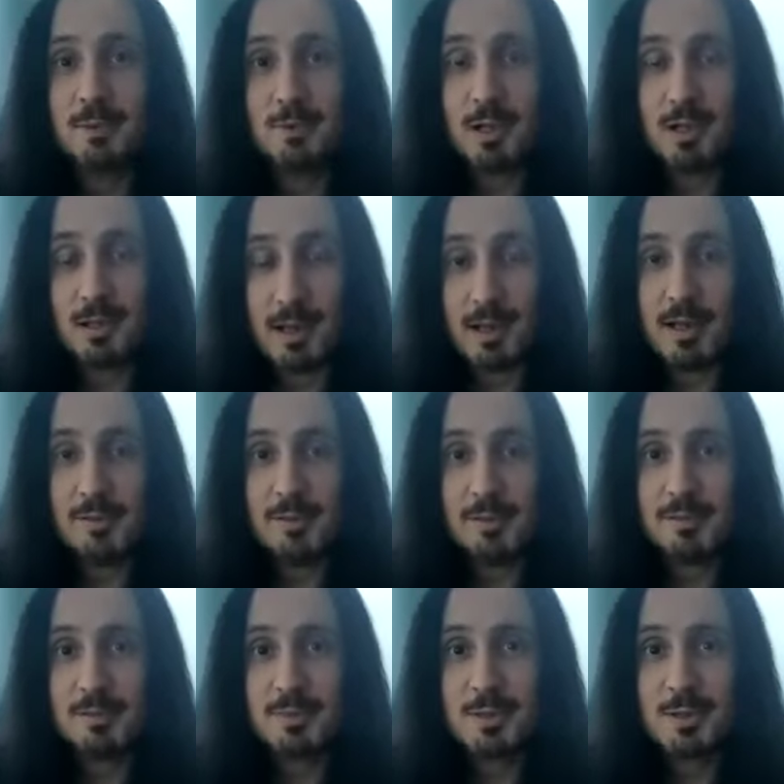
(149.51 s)

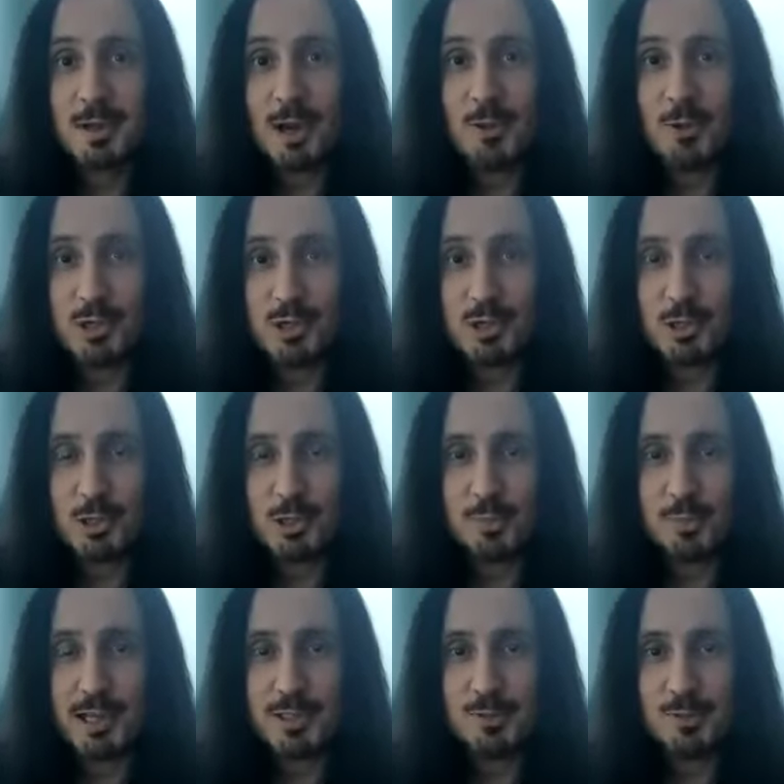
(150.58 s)
Well, I wish you all
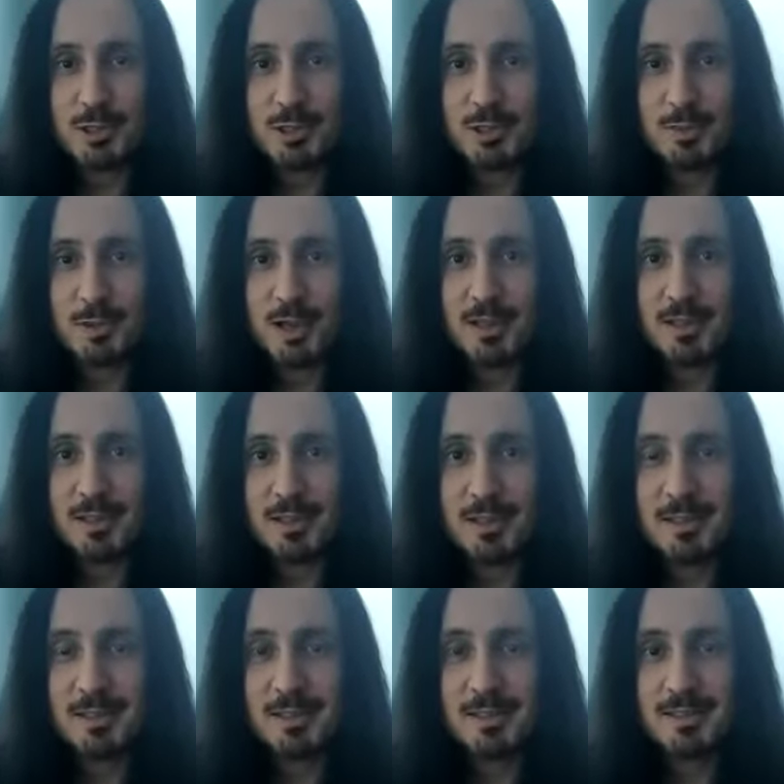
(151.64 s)
the best with your band,
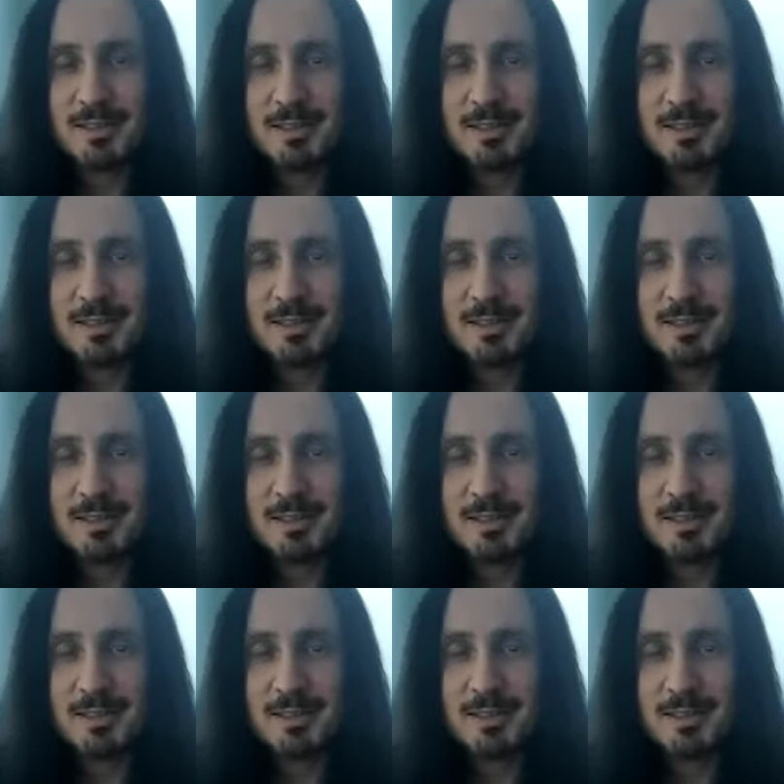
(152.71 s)
and